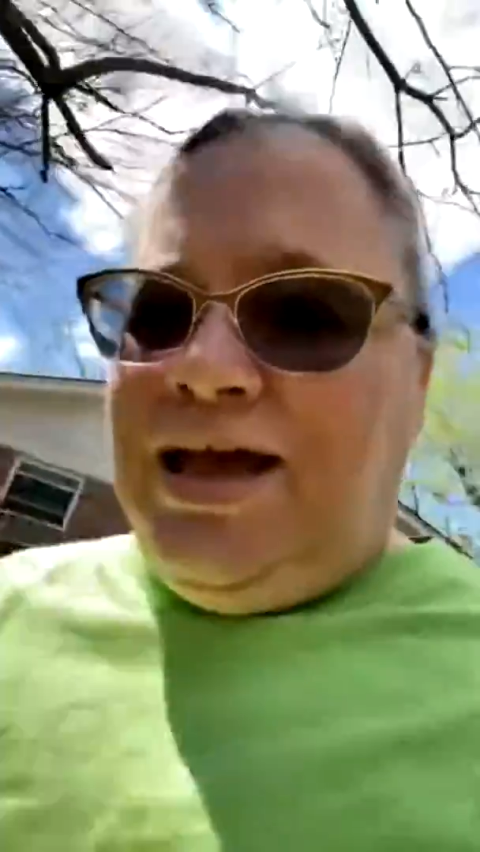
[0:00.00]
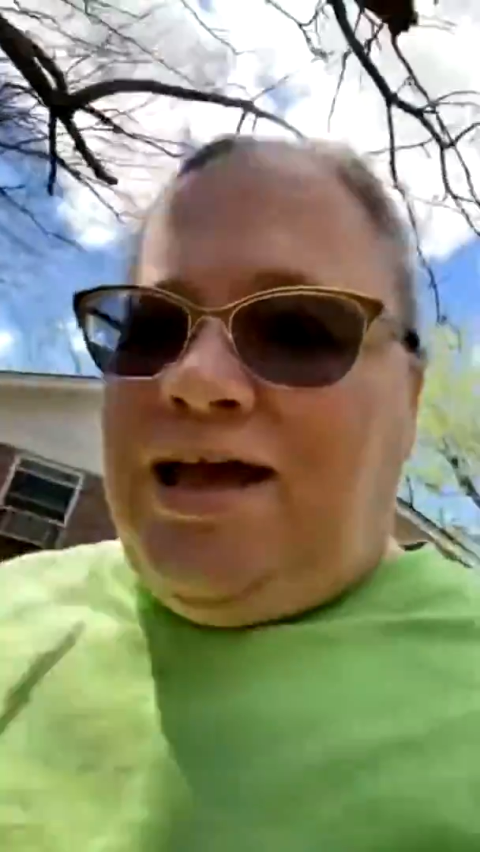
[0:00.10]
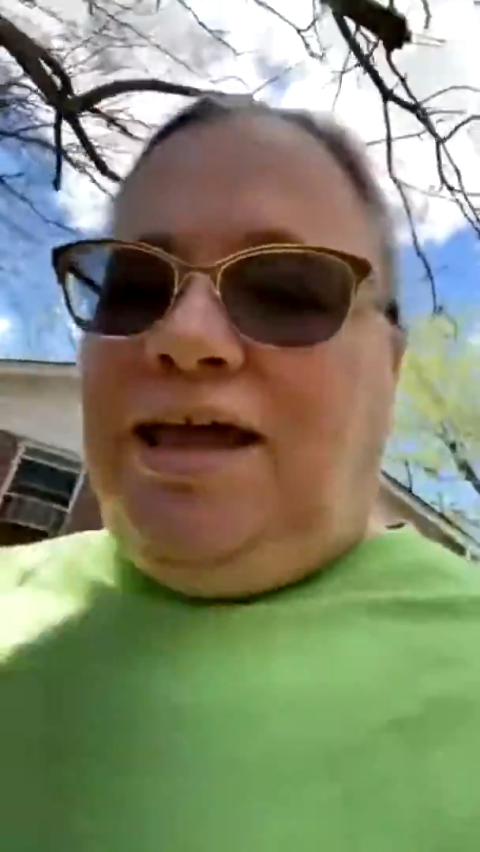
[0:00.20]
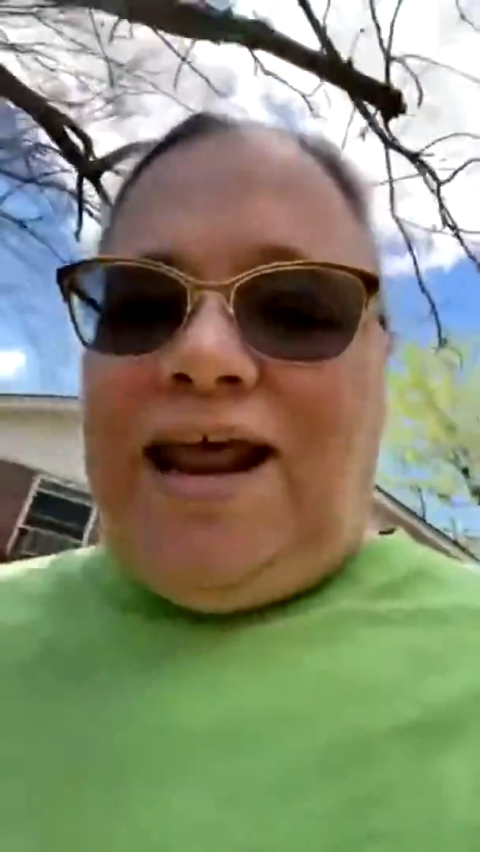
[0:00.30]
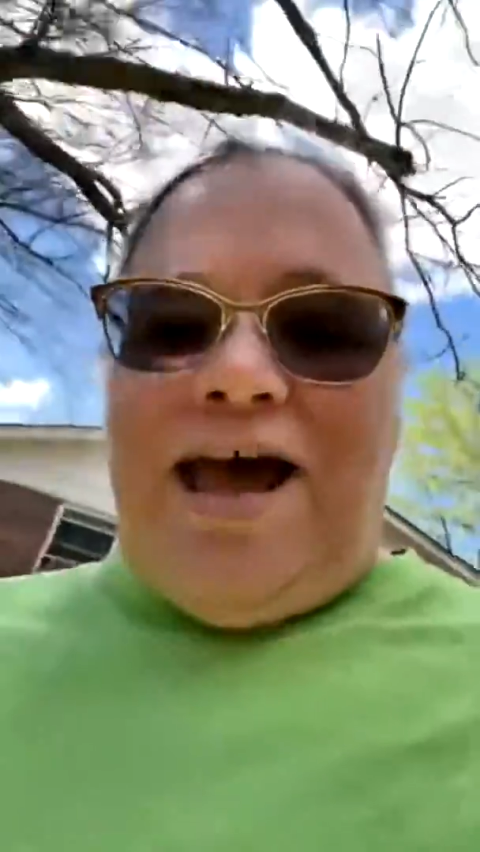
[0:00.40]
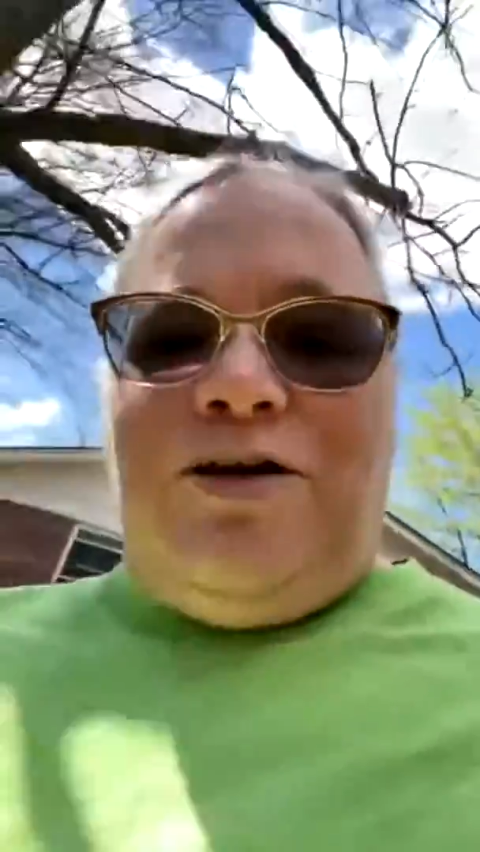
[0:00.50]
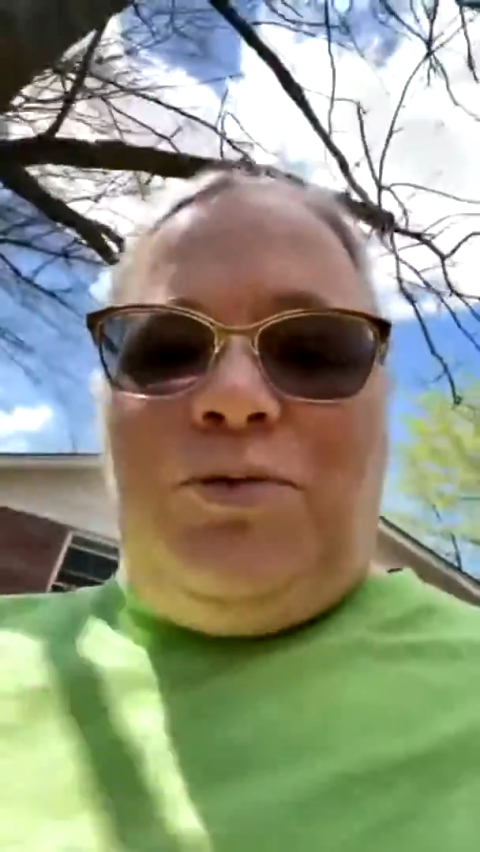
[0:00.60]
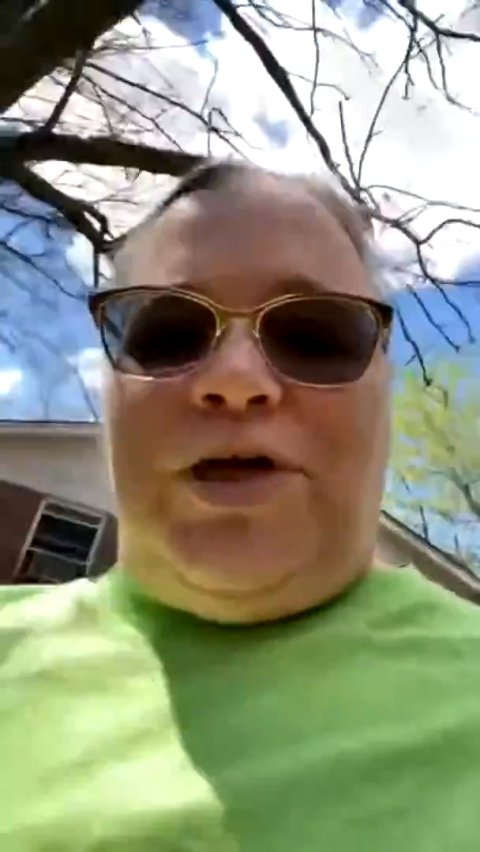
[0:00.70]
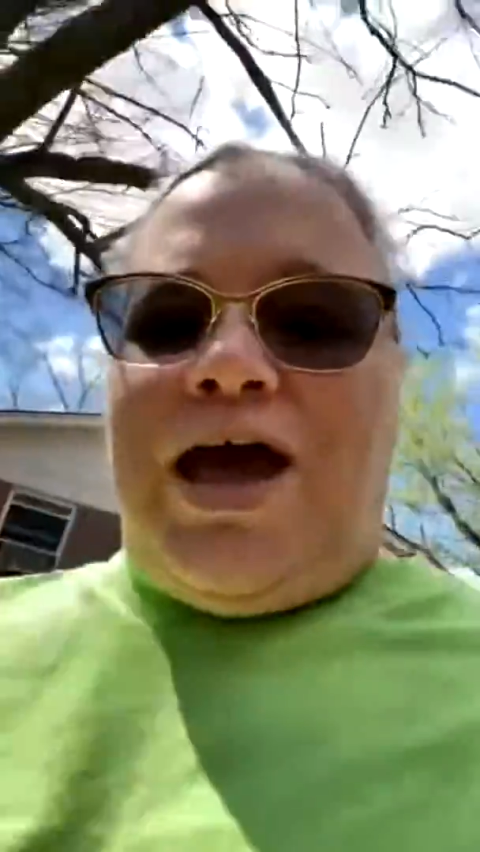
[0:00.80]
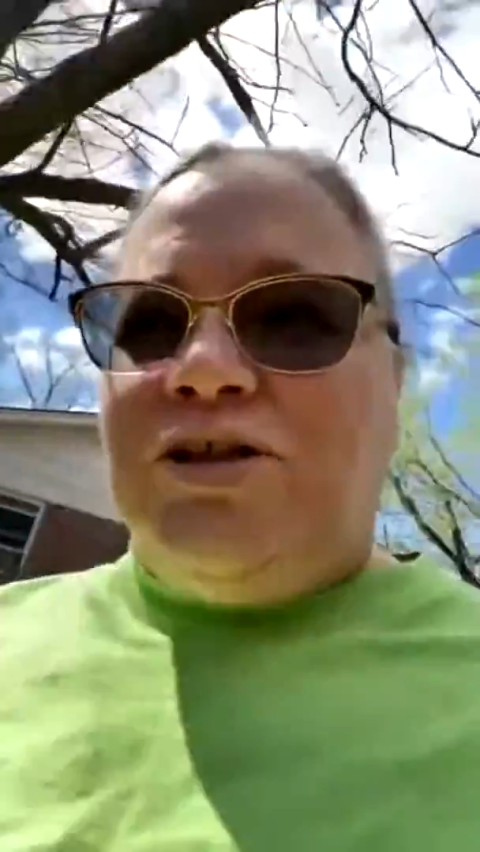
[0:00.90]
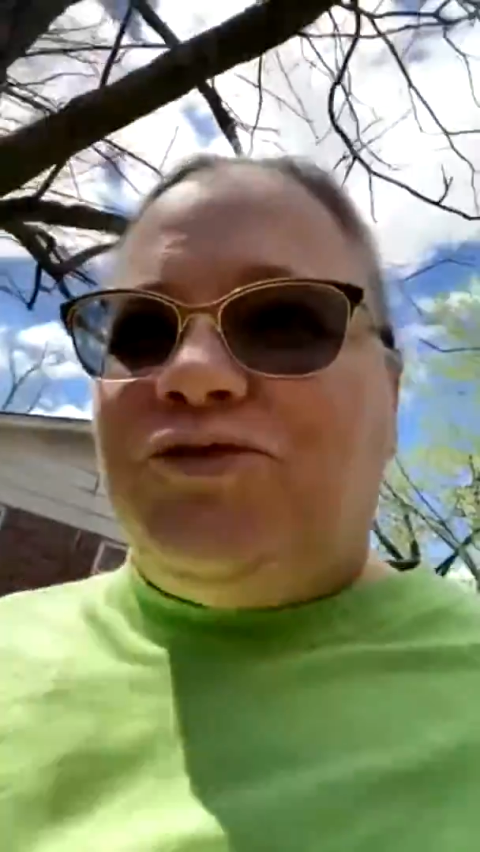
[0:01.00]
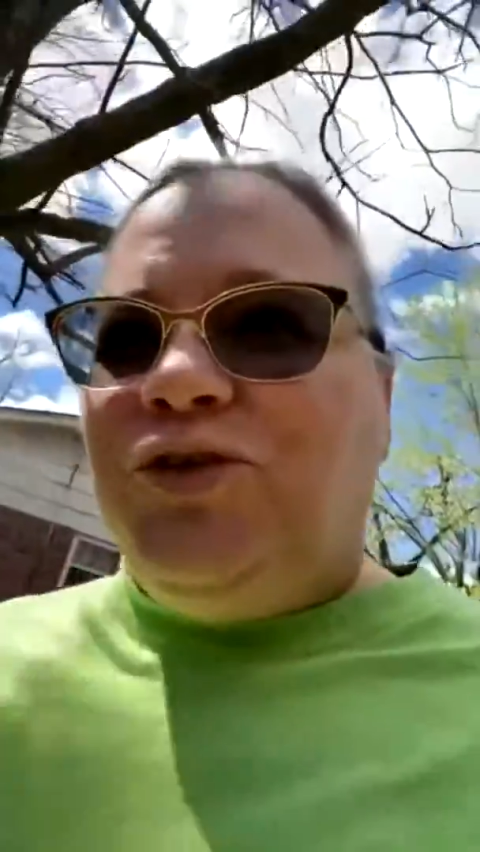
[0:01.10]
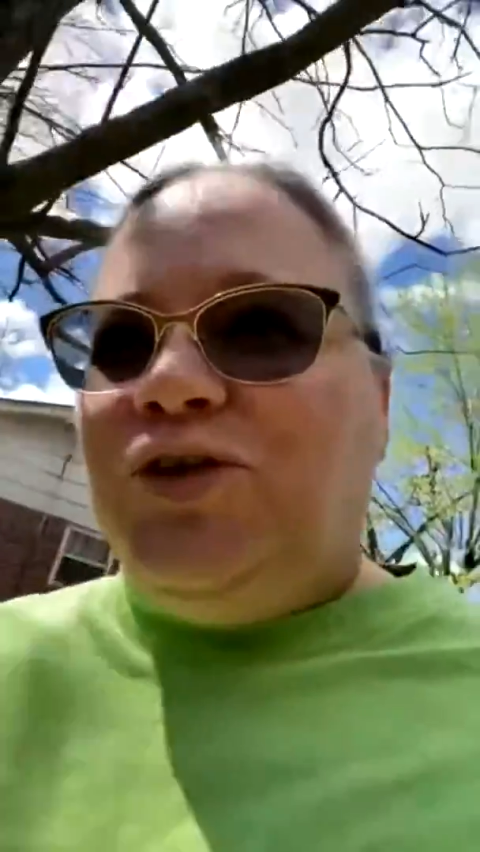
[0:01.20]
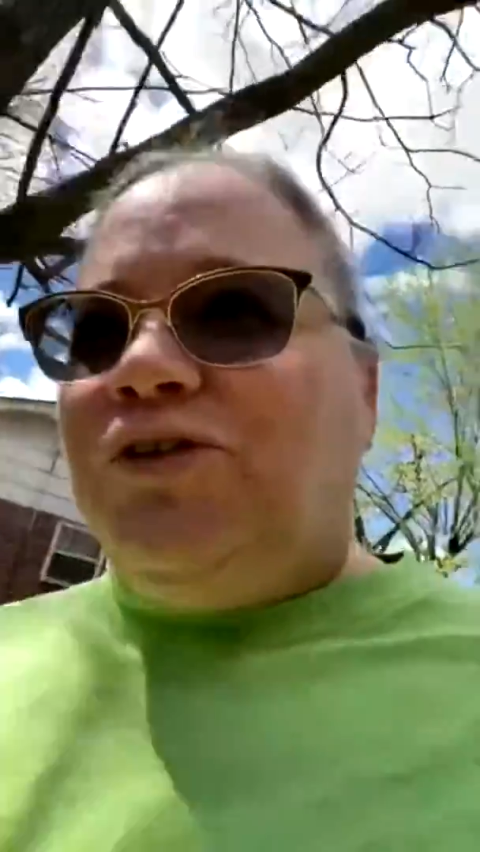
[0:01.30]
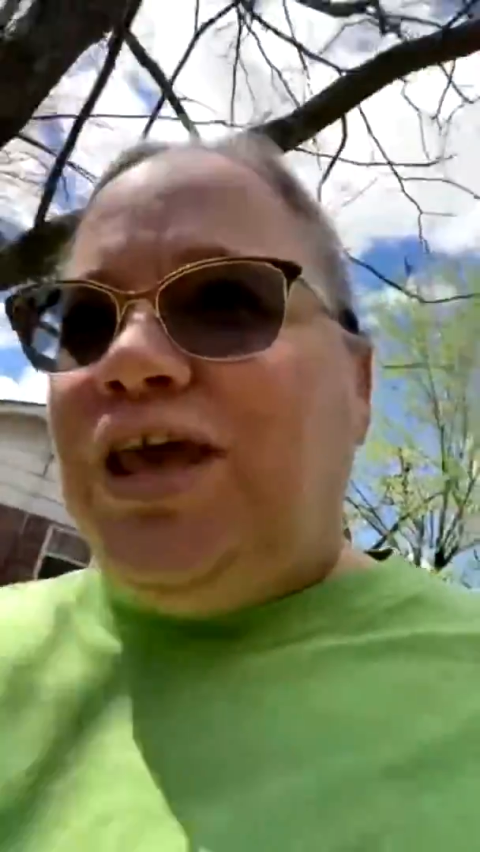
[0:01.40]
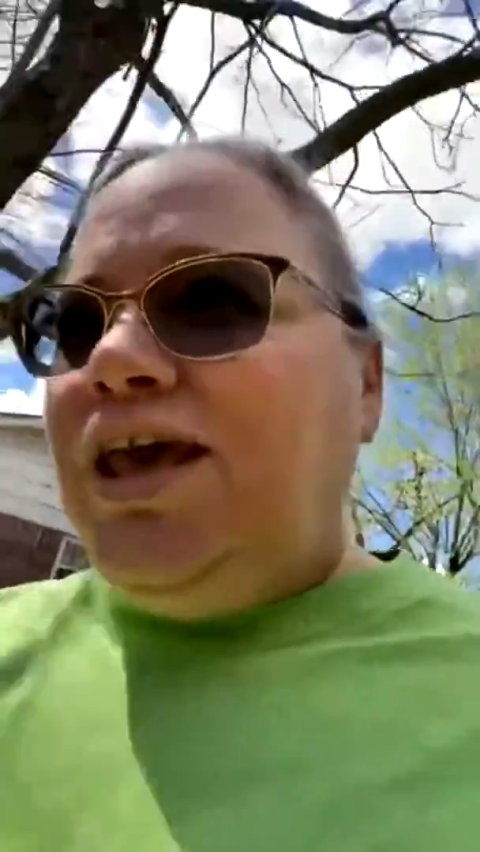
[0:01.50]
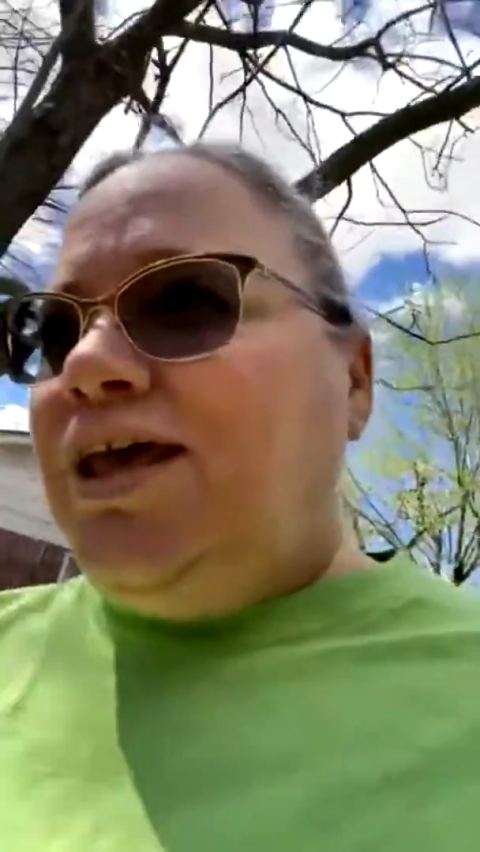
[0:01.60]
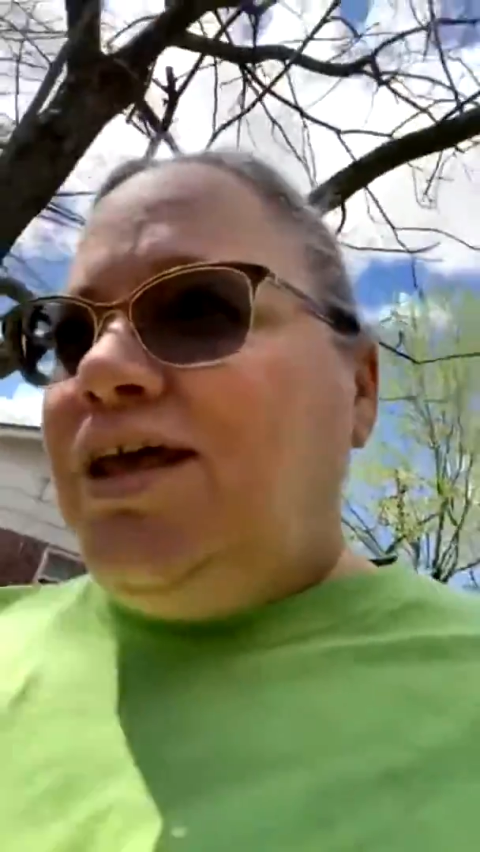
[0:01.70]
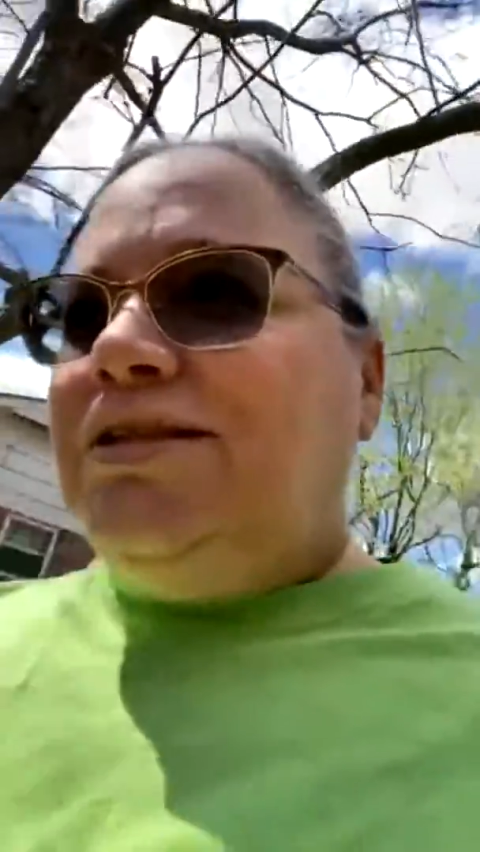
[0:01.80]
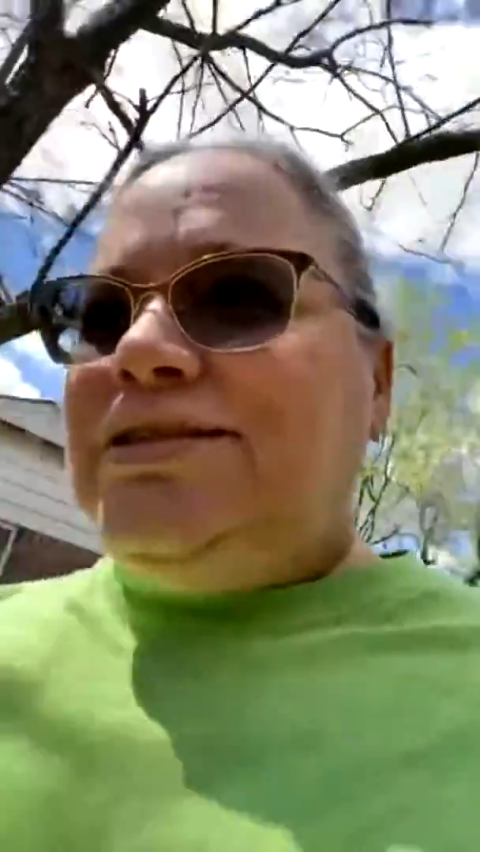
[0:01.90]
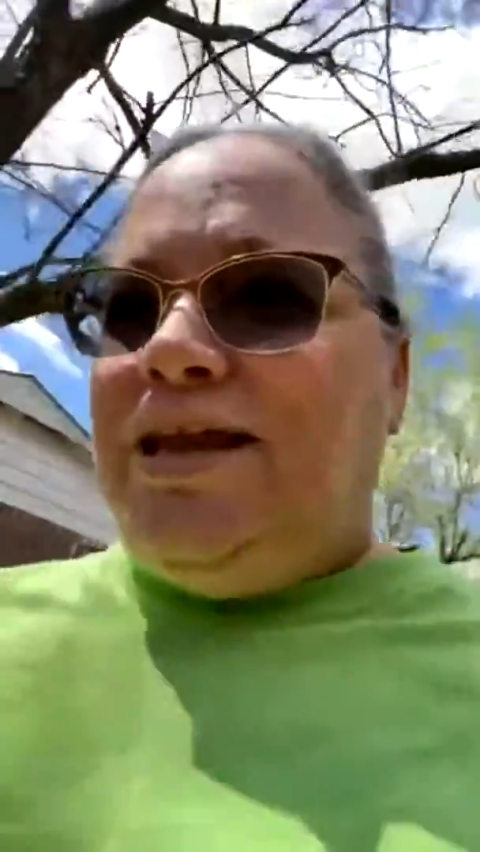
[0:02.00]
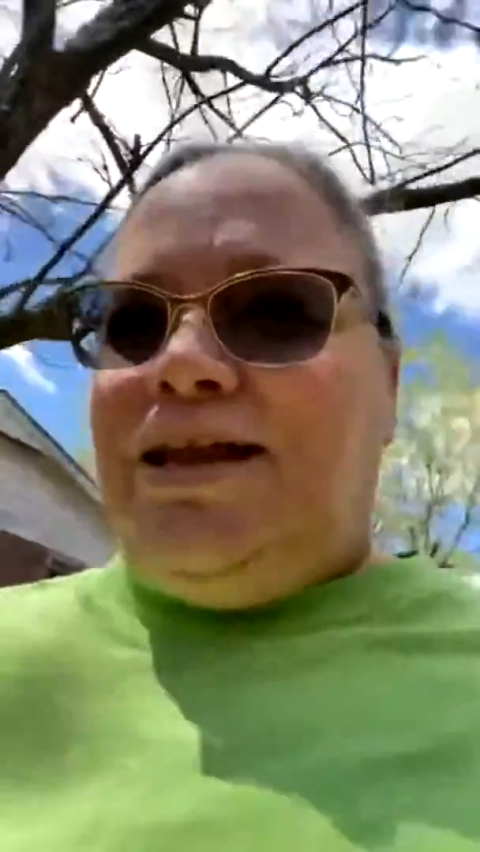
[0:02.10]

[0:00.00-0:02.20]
in a house with a house full of kids and